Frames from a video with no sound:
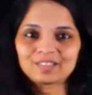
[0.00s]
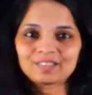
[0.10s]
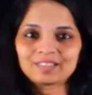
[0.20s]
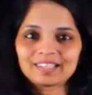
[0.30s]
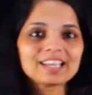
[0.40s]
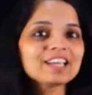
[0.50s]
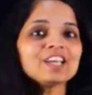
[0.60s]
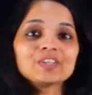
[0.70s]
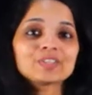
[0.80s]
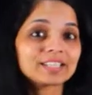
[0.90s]
Okay,
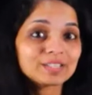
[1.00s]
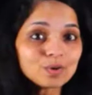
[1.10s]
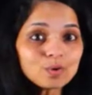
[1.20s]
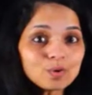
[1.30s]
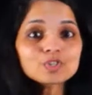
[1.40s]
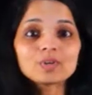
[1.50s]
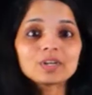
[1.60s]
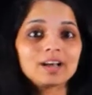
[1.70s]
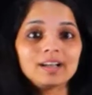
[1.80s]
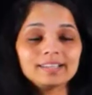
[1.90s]
so those two
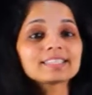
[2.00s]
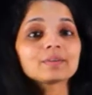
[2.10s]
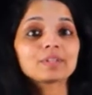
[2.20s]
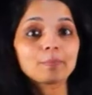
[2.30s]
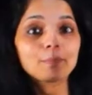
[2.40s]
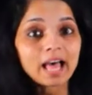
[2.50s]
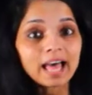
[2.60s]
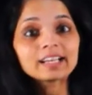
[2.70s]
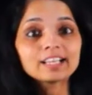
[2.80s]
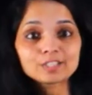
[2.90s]
lines, if they're
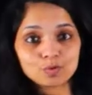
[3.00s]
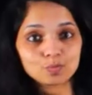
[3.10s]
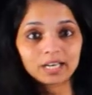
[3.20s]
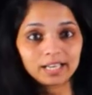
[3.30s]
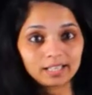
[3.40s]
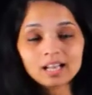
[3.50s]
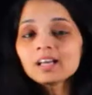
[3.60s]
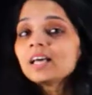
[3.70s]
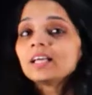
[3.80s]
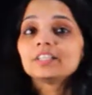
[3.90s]
parallel to one another,
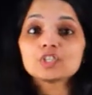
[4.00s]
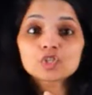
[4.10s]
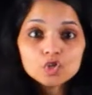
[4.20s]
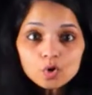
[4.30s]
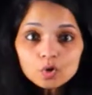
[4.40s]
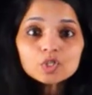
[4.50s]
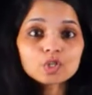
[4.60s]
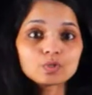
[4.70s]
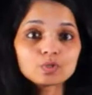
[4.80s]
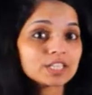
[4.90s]
there's no
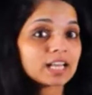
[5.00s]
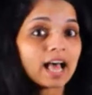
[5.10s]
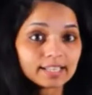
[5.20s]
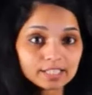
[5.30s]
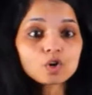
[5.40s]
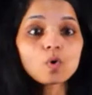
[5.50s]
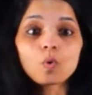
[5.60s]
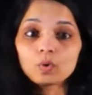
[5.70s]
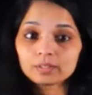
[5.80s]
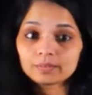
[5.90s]
solution at
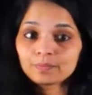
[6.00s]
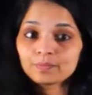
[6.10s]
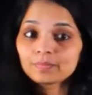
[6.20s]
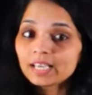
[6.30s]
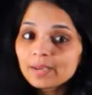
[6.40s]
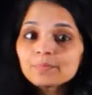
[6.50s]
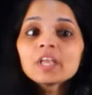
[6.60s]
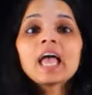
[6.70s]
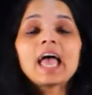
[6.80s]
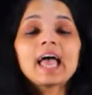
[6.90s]
all. Okay,
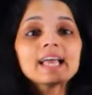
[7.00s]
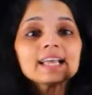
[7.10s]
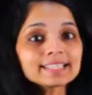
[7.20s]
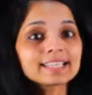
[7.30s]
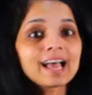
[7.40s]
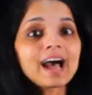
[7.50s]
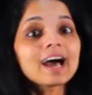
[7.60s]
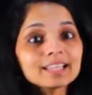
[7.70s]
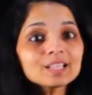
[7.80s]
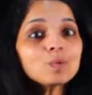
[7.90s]
and
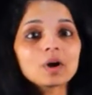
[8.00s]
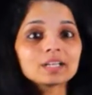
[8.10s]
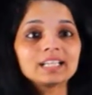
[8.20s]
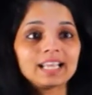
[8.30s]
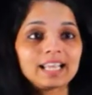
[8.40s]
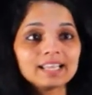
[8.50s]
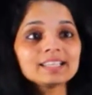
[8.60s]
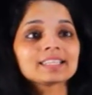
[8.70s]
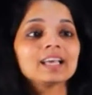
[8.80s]
another one is